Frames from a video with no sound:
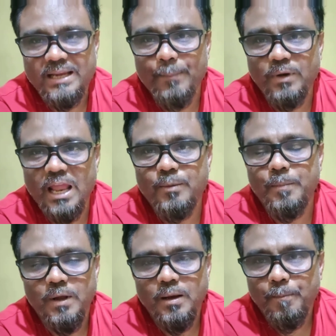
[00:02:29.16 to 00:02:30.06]

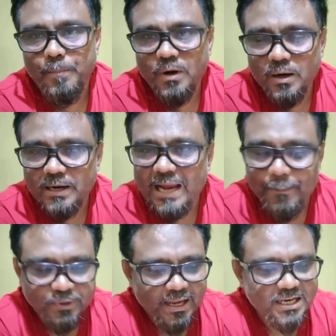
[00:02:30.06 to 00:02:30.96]

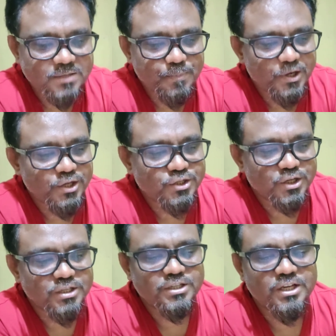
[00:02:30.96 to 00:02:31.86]
Capital
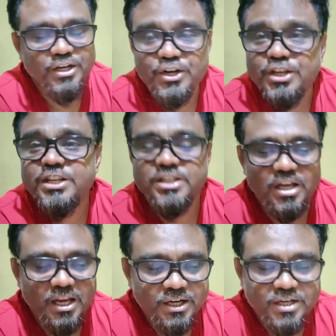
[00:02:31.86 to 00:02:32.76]
expenditures
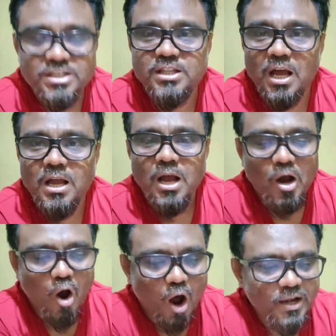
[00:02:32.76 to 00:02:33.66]
increase
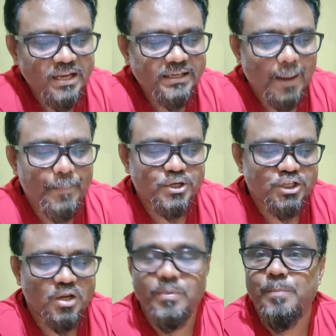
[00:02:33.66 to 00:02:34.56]
the earning
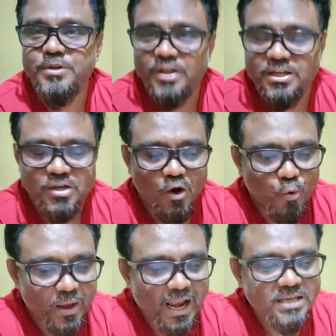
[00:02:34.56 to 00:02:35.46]
capacity of the business,
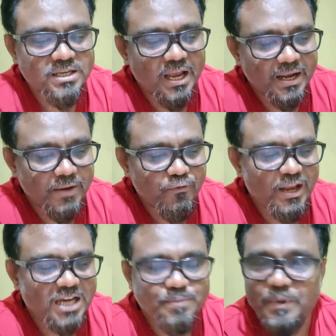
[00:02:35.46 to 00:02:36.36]
whereas
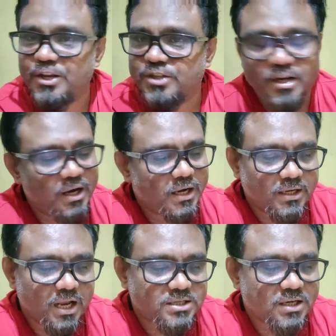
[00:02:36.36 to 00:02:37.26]
revenue expenditure
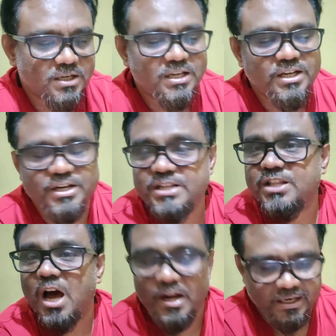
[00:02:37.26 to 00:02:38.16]
does not increase
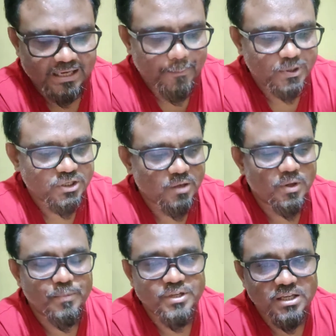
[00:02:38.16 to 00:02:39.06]
the earning capacity of
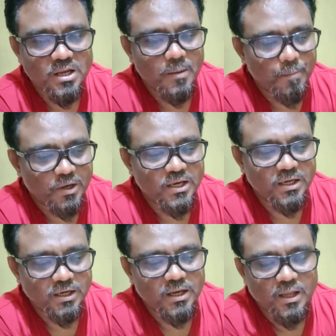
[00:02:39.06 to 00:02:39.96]
the business, but
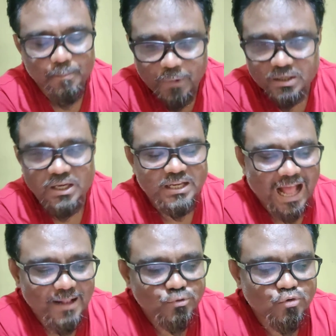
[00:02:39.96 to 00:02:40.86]
it
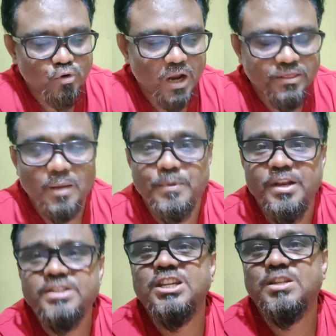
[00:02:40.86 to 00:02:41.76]
helps to run the
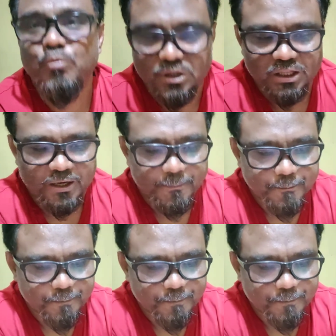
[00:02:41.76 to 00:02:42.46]
business smoothly.